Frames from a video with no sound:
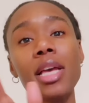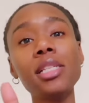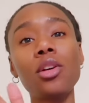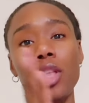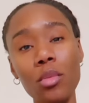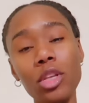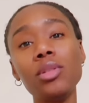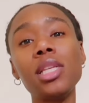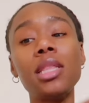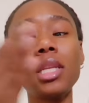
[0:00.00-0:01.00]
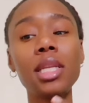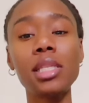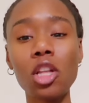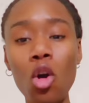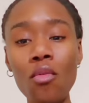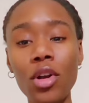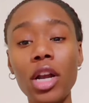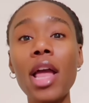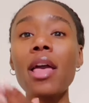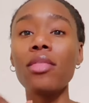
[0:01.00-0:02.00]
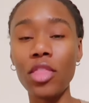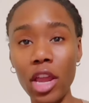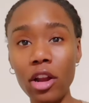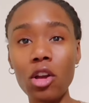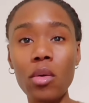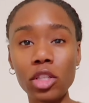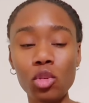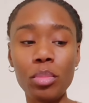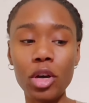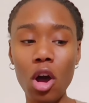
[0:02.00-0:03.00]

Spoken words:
So then when you send the list over, they're going to put